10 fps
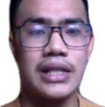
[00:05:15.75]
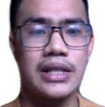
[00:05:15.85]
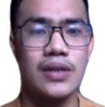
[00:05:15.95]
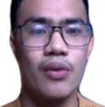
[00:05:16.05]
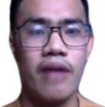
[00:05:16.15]

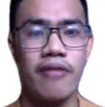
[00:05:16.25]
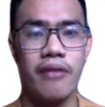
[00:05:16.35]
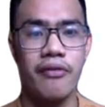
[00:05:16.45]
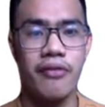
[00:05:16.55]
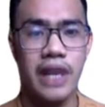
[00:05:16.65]
So we have
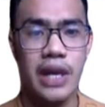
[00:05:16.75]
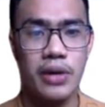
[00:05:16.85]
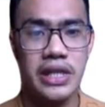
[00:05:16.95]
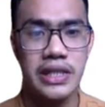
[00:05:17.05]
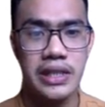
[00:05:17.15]
the
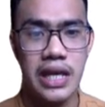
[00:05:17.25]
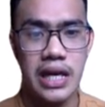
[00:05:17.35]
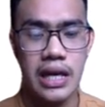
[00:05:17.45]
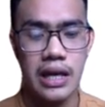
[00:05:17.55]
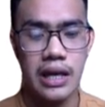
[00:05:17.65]

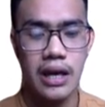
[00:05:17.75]
frequency,